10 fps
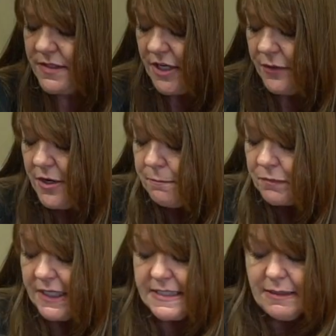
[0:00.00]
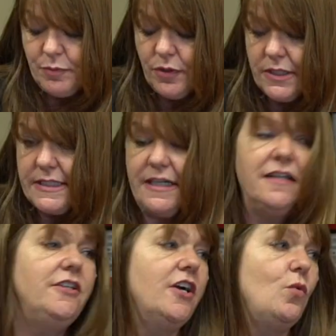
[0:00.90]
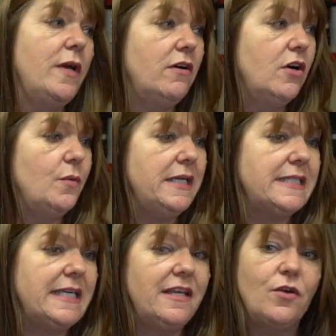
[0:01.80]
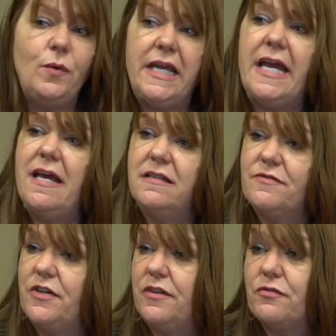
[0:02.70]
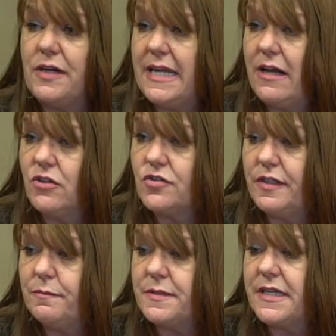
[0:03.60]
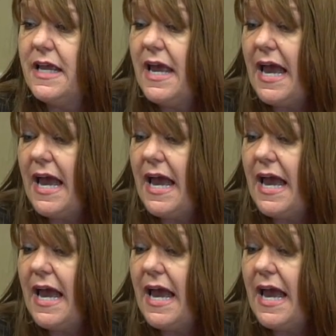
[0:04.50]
So it's important, and we're always here the weekends for the free nail trims.